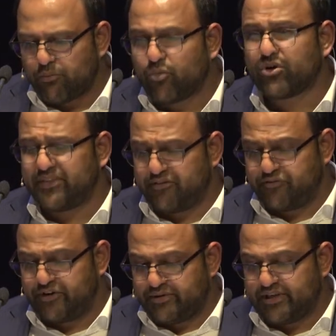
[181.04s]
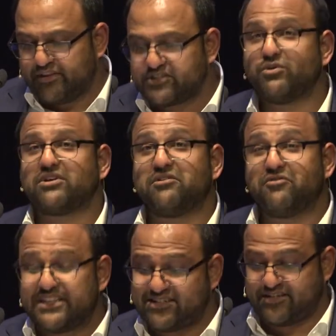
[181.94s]
More than fearing this will
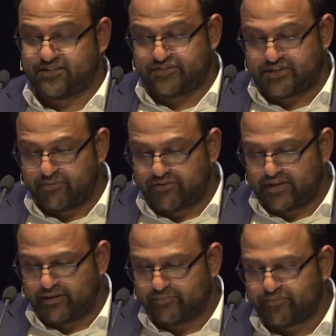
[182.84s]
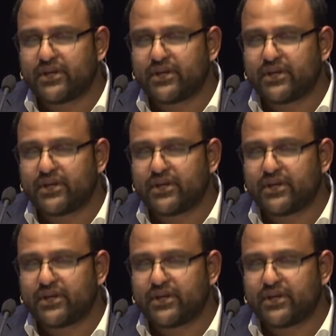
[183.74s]
convince us of something,